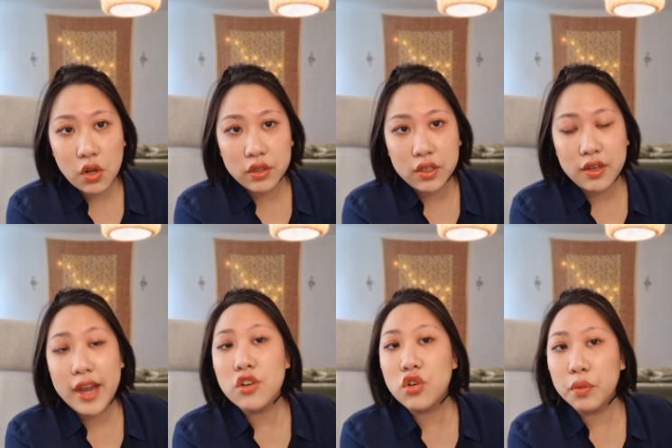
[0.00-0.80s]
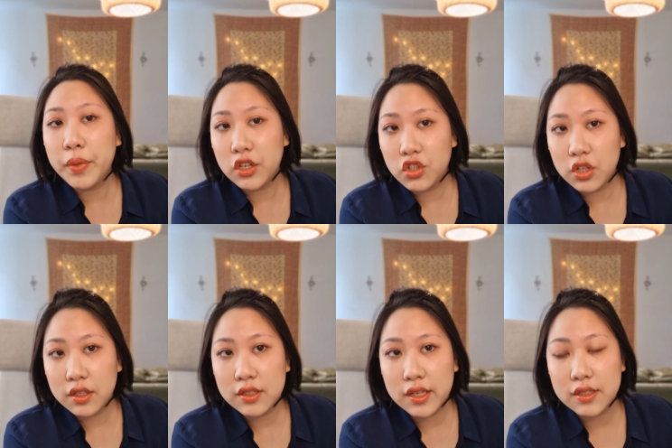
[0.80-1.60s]
or the natural
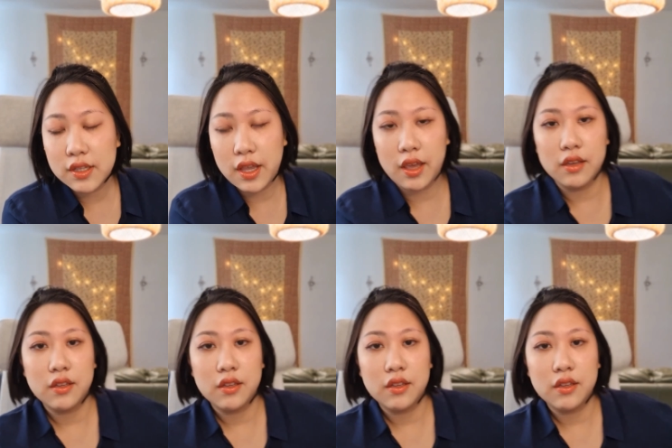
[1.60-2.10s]
pictures, let's say,